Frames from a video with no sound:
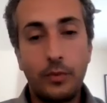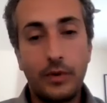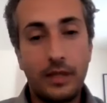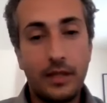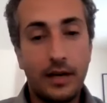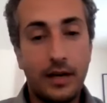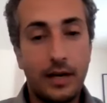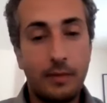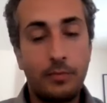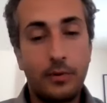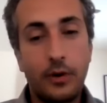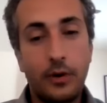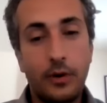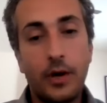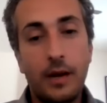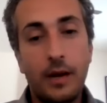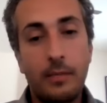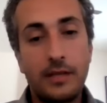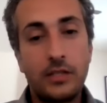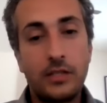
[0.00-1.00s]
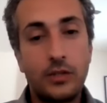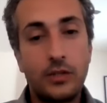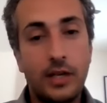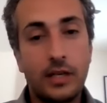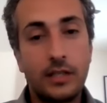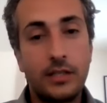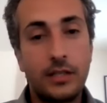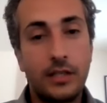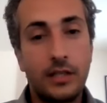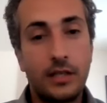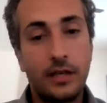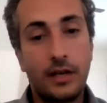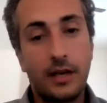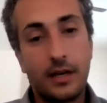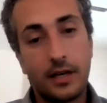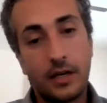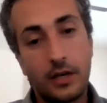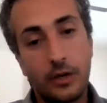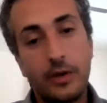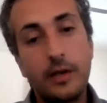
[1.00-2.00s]
with our program instructor,
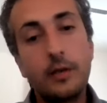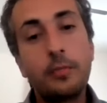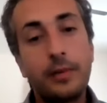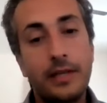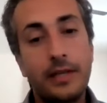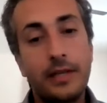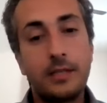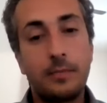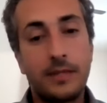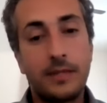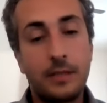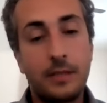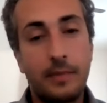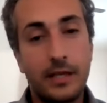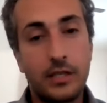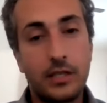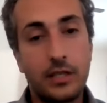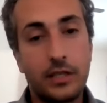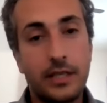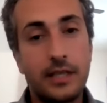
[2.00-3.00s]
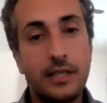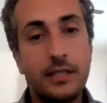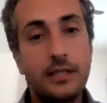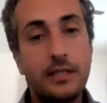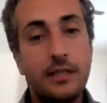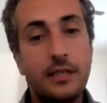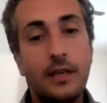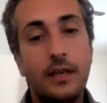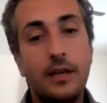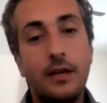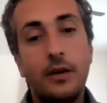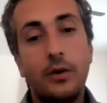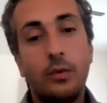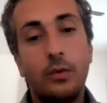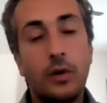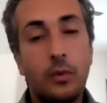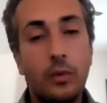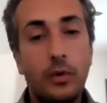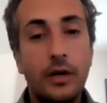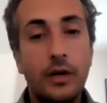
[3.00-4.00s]
our career placement specialist
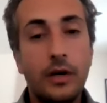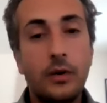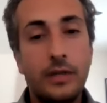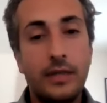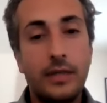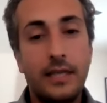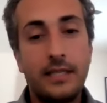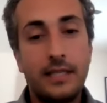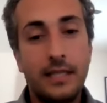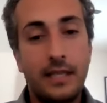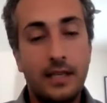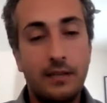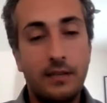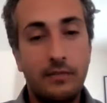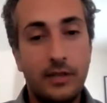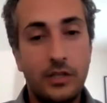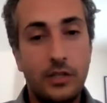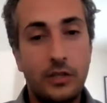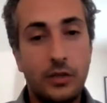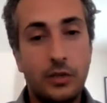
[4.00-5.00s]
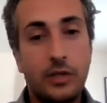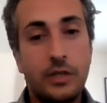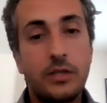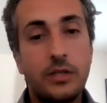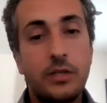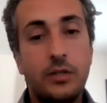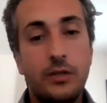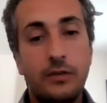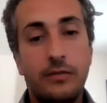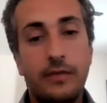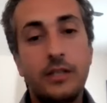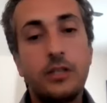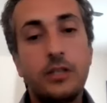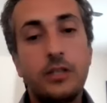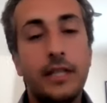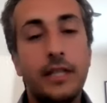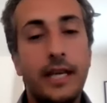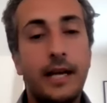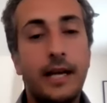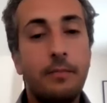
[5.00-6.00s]
will work with these individuals to
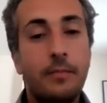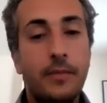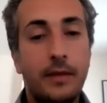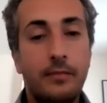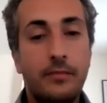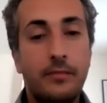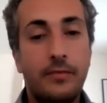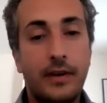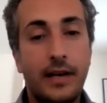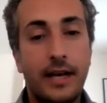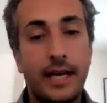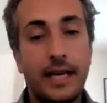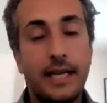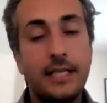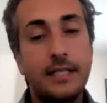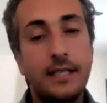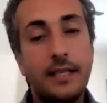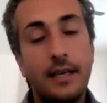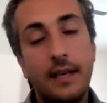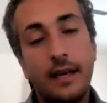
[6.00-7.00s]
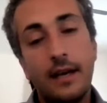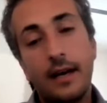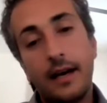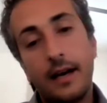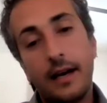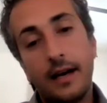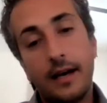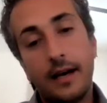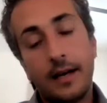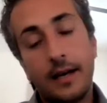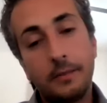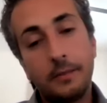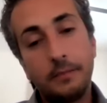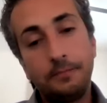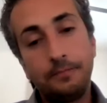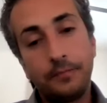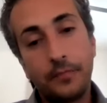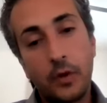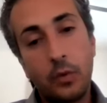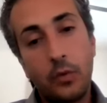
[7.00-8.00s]
eventually help them find
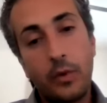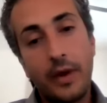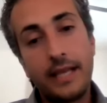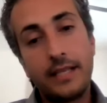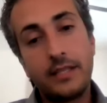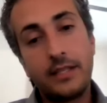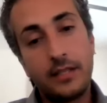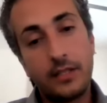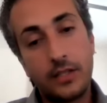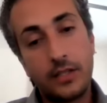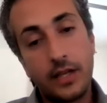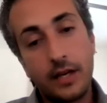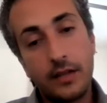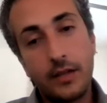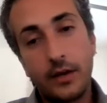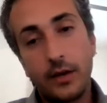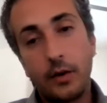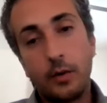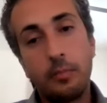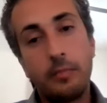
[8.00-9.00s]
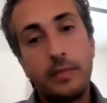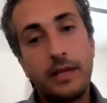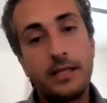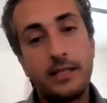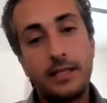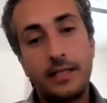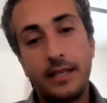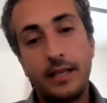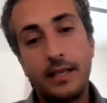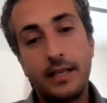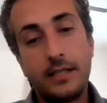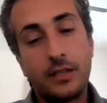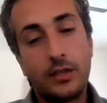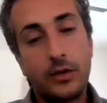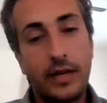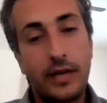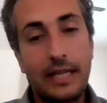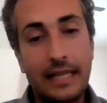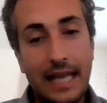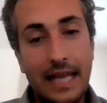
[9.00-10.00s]
um, ways to start their own business,
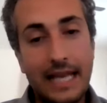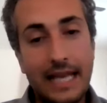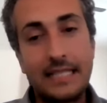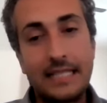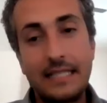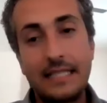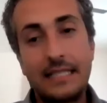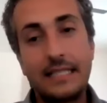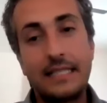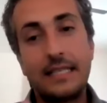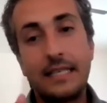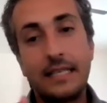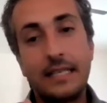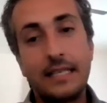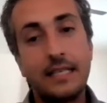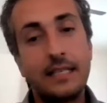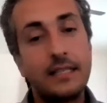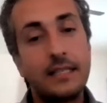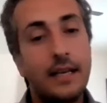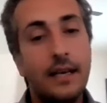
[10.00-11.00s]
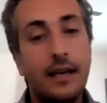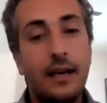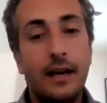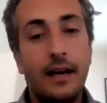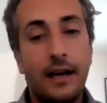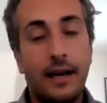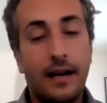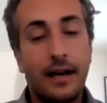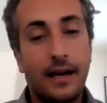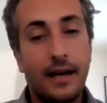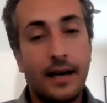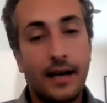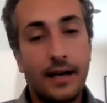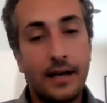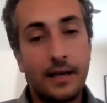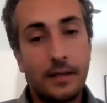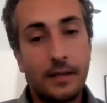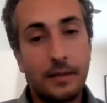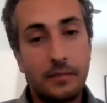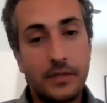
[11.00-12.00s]
create licenses,
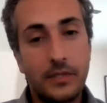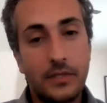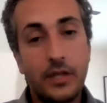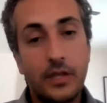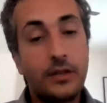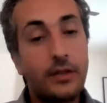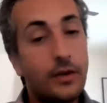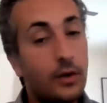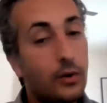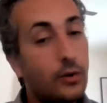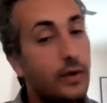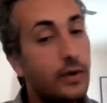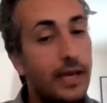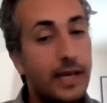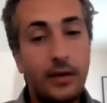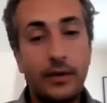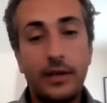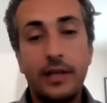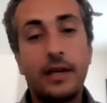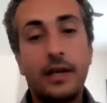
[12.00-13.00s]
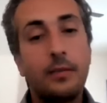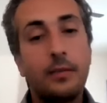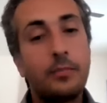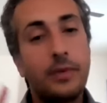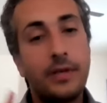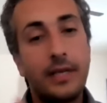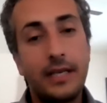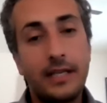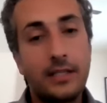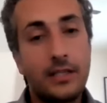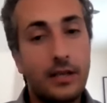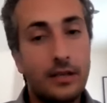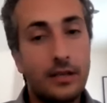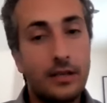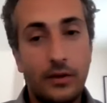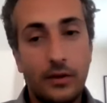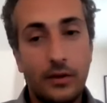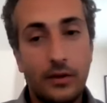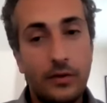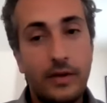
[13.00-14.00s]
um, start their own catering company, start
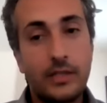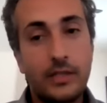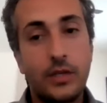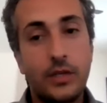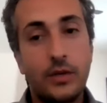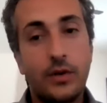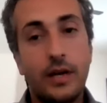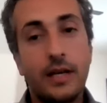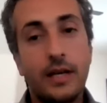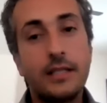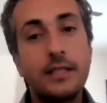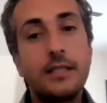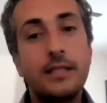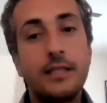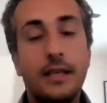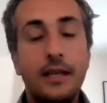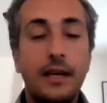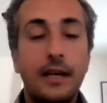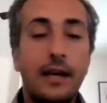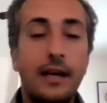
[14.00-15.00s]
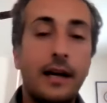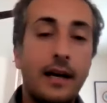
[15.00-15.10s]
their own restaurants.